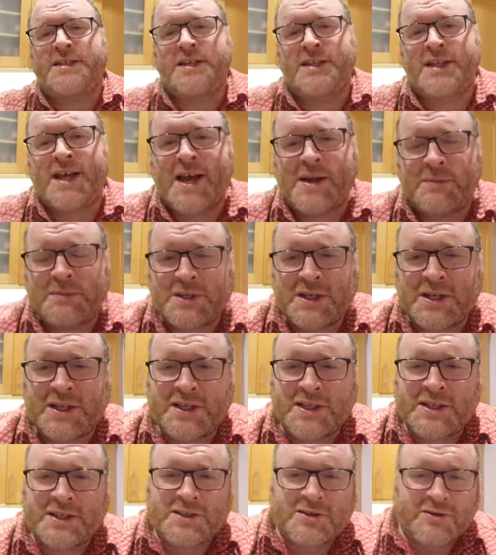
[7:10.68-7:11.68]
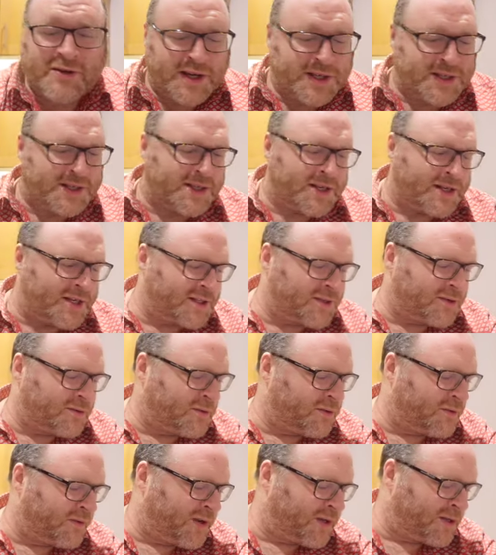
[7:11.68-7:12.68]
a damsel in distress in this
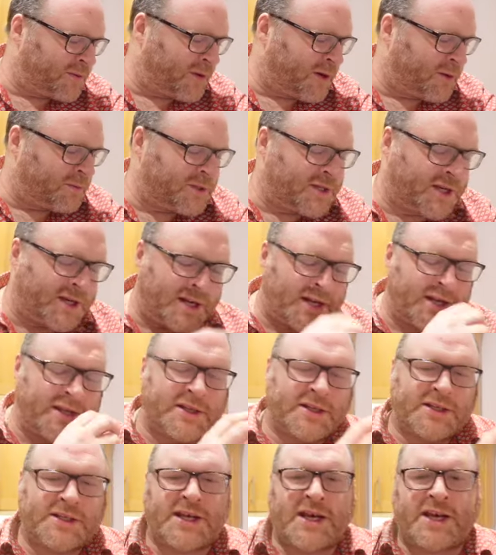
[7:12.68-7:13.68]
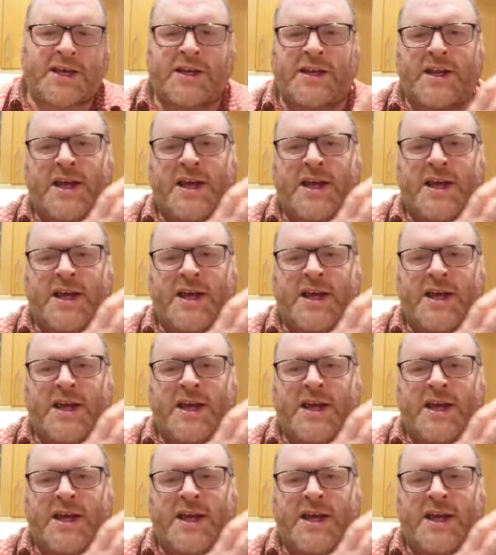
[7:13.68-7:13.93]
story as well, particularly in the second